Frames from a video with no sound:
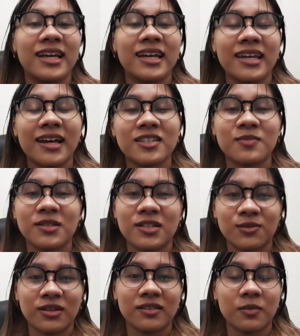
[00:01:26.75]
He has been
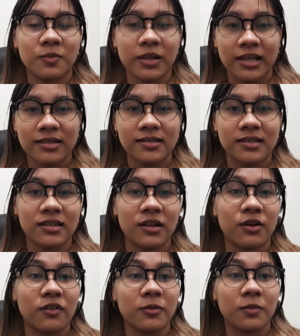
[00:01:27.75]
doing the planting
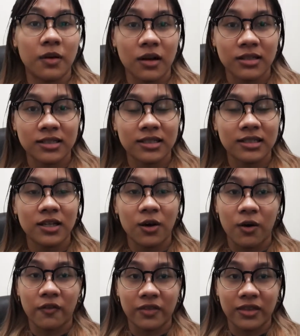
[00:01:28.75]
on the balcony
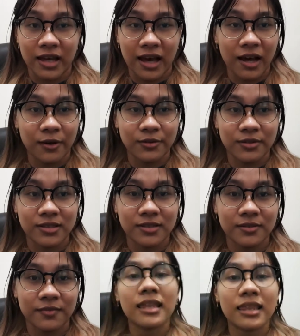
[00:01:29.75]
of the house.